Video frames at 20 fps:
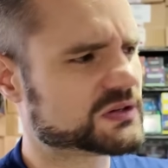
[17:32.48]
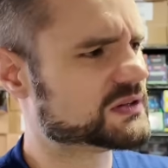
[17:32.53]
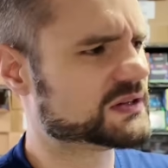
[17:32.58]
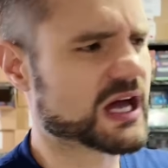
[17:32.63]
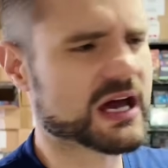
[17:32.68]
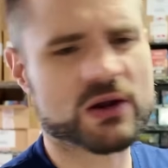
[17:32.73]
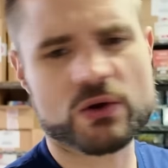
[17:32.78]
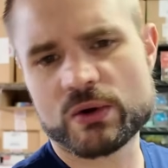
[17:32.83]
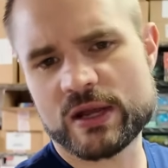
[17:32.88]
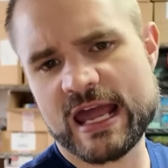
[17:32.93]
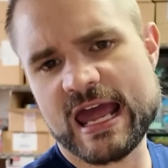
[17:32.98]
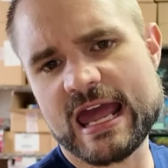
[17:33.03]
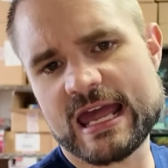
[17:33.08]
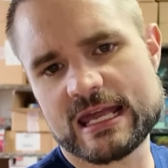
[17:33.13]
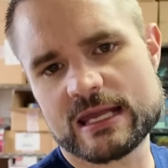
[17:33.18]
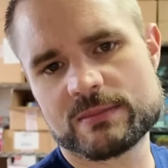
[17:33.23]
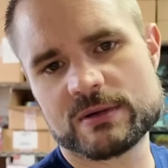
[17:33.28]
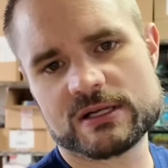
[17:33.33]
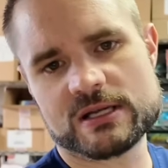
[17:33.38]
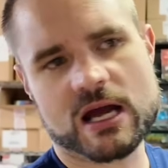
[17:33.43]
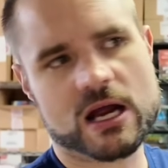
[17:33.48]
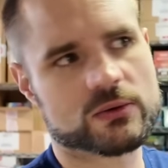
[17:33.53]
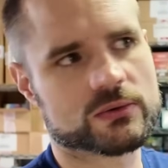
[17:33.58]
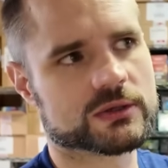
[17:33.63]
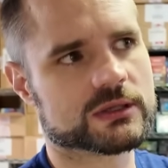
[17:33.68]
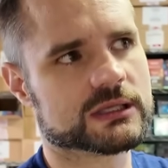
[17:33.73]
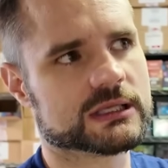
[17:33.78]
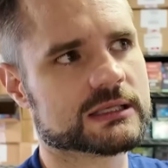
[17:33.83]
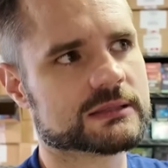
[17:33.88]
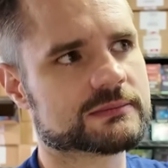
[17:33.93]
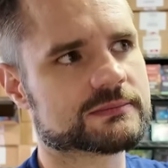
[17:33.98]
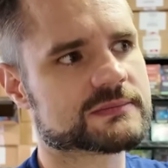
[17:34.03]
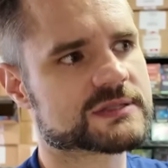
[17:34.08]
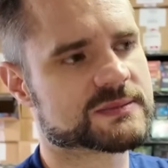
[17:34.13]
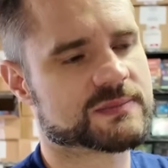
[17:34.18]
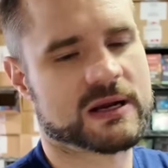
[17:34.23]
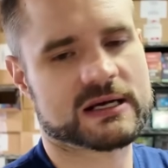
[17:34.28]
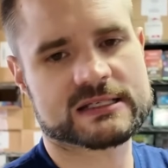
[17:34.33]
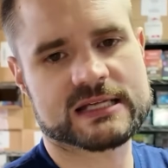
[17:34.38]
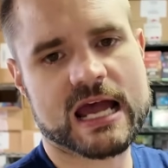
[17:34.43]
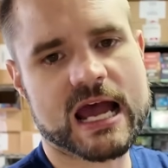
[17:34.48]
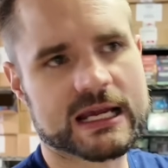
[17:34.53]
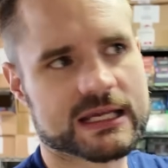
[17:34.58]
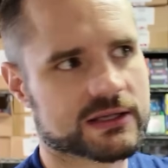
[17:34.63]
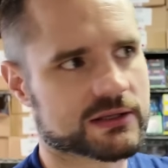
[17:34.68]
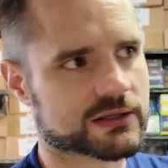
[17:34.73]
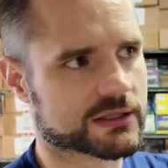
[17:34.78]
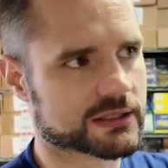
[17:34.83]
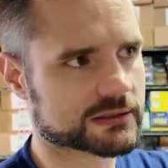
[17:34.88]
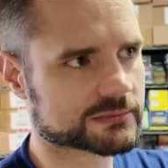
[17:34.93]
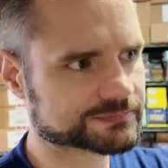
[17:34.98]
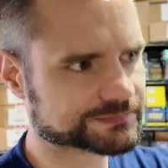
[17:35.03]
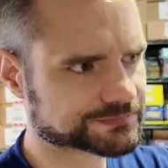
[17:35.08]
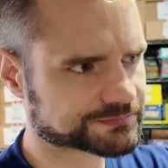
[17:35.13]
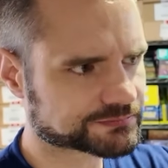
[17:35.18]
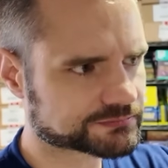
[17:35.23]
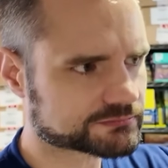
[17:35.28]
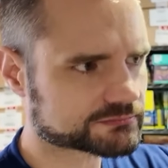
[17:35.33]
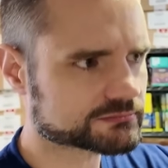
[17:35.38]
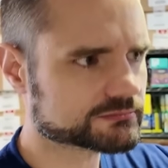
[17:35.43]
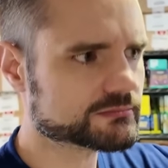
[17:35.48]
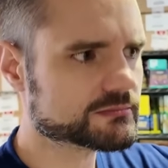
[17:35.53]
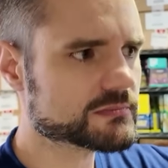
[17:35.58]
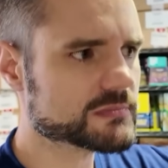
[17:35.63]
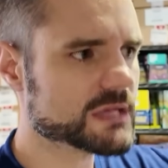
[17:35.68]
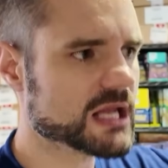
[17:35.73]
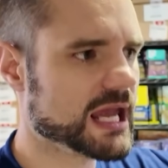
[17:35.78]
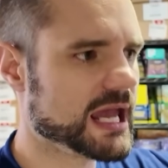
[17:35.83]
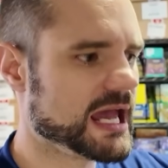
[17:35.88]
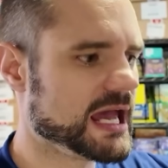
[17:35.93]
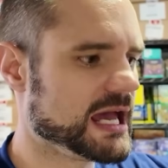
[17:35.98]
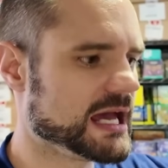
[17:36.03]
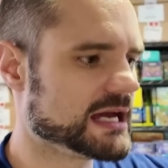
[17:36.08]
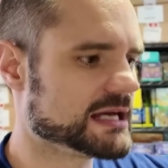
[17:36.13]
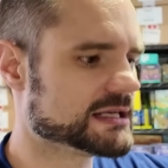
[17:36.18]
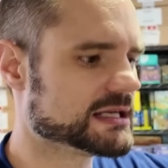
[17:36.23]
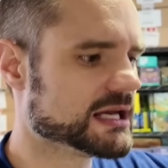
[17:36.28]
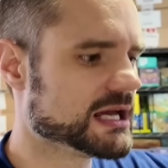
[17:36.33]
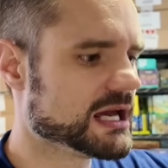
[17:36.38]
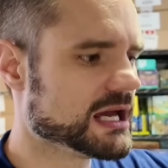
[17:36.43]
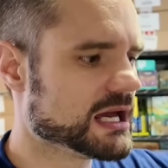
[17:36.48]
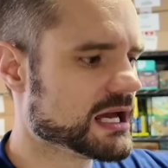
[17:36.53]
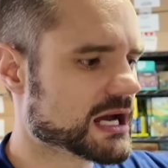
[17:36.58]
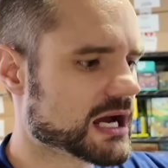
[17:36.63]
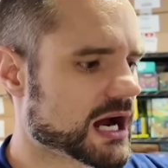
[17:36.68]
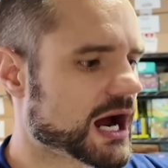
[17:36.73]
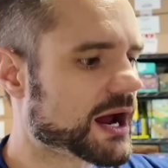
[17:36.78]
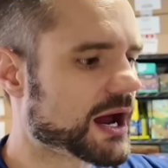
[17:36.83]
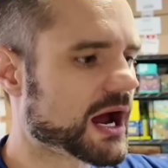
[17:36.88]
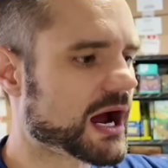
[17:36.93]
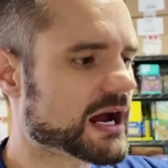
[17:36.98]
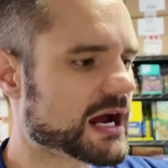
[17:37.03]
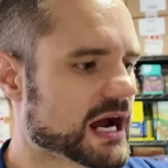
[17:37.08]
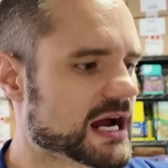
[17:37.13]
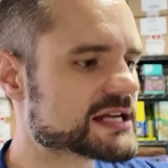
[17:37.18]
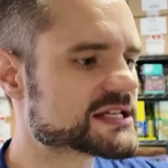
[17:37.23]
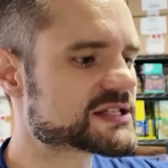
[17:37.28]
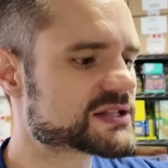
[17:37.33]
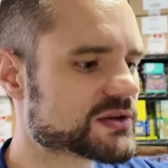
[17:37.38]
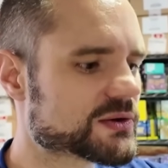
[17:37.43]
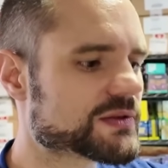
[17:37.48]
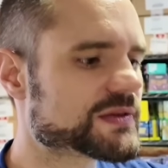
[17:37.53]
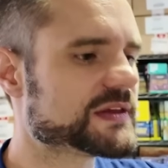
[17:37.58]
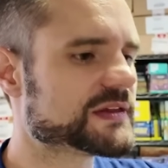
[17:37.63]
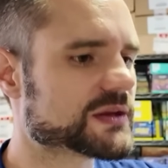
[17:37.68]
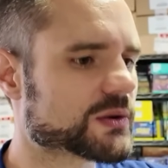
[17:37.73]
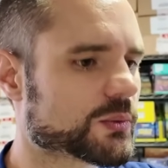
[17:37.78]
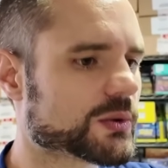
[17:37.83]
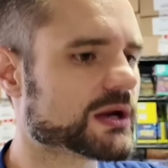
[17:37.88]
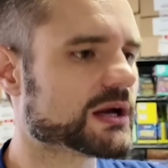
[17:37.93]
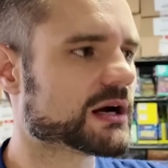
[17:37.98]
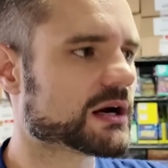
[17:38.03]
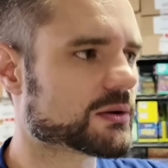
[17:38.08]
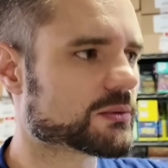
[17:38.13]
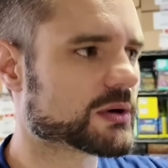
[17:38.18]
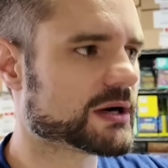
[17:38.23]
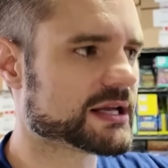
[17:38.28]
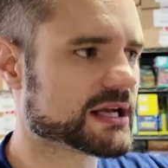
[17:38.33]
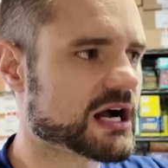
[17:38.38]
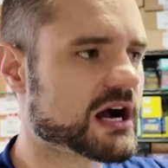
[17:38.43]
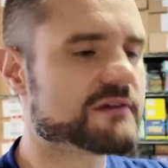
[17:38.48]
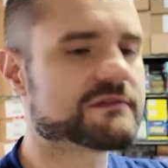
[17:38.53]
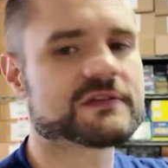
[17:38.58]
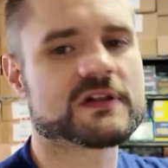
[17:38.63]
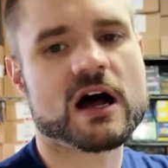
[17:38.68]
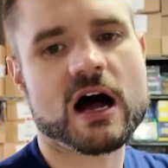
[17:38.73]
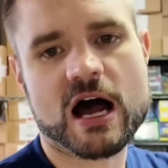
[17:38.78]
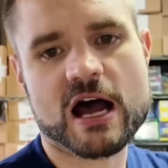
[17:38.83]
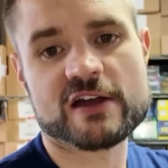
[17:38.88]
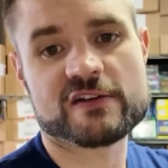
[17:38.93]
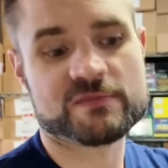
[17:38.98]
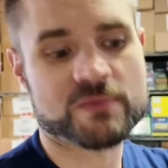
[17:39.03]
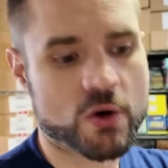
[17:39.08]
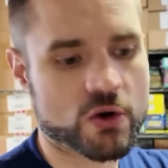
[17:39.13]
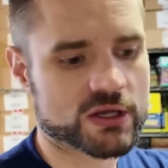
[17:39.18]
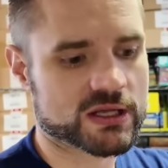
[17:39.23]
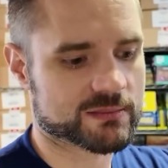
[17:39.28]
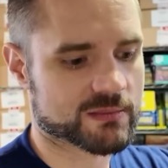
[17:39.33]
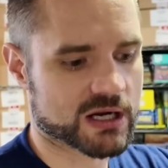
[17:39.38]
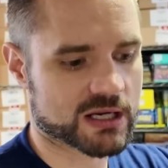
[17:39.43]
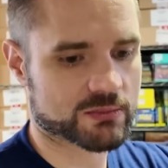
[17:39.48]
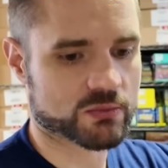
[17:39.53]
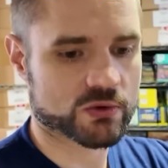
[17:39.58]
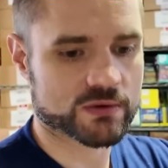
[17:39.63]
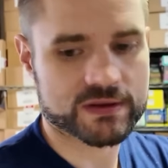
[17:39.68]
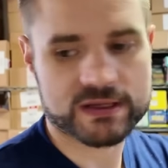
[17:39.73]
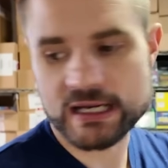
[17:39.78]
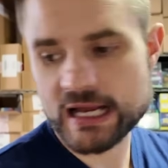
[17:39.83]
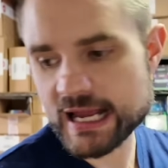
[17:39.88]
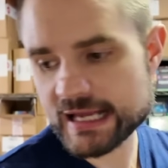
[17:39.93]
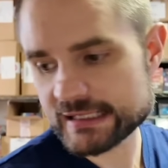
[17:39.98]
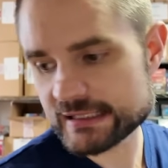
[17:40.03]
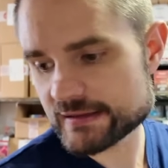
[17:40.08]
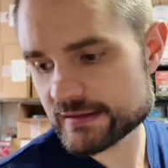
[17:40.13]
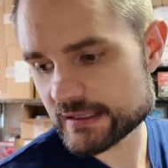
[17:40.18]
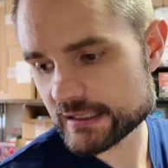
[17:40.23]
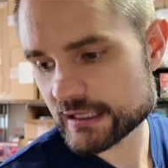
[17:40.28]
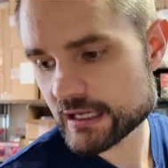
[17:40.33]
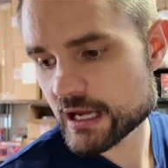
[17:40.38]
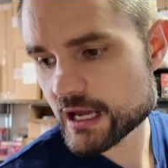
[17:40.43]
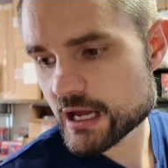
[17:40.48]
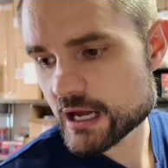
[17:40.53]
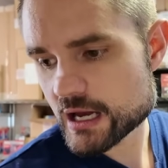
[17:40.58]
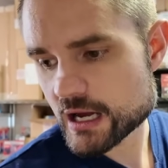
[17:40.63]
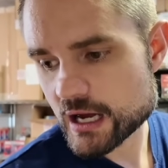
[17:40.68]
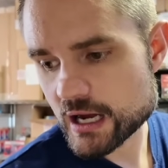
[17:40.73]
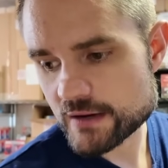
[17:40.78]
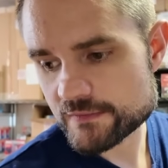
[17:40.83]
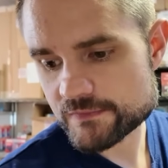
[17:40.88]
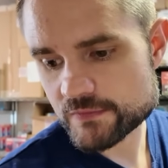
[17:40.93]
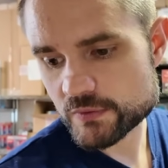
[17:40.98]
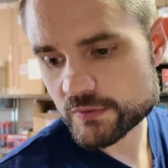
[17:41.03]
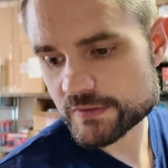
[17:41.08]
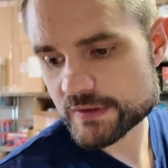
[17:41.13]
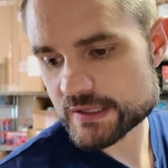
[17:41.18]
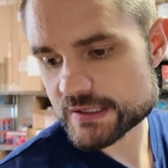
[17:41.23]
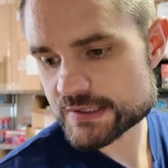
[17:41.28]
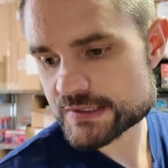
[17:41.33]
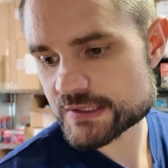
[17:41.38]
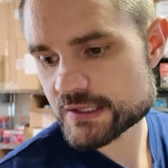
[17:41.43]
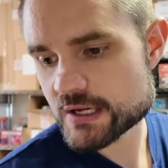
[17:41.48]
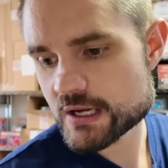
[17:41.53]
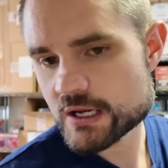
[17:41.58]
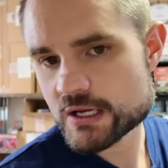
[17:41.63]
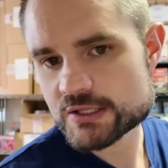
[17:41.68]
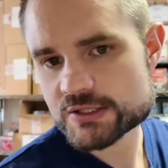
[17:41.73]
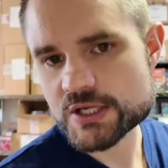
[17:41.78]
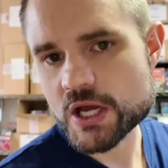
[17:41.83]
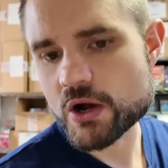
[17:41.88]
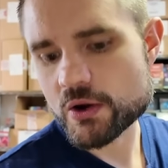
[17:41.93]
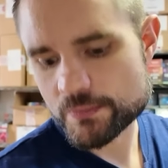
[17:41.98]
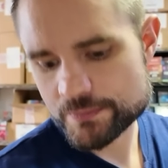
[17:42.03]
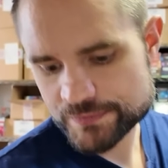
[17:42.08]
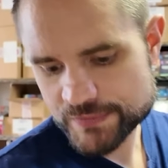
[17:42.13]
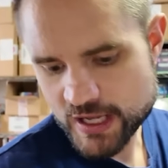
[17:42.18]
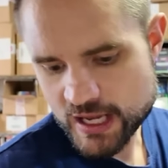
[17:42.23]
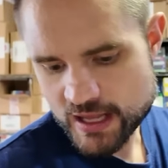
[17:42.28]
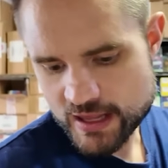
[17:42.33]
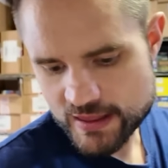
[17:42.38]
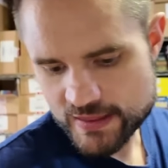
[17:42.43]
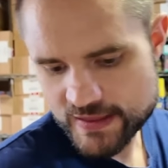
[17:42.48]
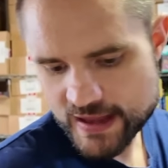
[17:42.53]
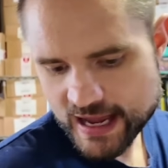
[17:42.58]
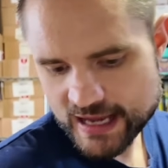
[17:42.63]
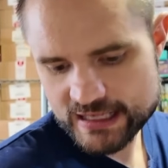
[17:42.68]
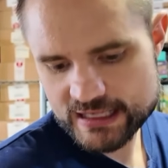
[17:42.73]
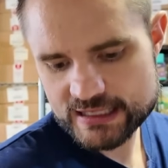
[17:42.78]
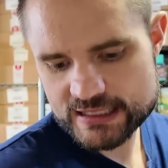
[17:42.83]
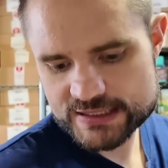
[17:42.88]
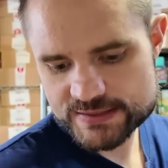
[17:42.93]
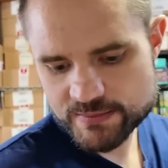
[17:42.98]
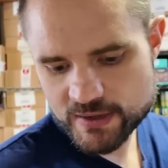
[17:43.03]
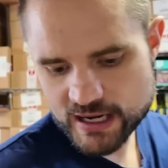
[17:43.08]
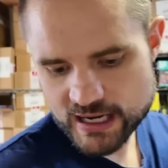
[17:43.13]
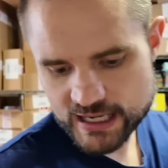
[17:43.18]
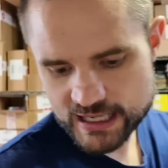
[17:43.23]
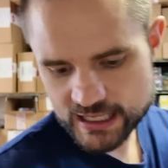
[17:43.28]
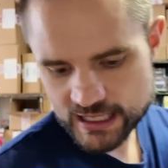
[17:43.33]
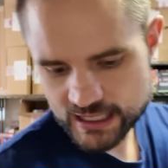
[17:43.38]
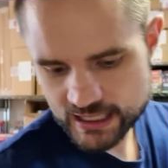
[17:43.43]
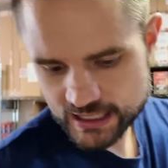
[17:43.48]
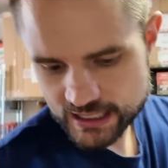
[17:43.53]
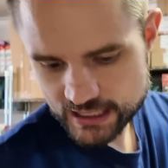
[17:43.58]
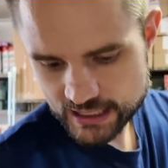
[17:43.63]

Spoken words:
done okay, but not really spectacular. And I still think that we are running off the high of Pokemon more than anything for this. So that is my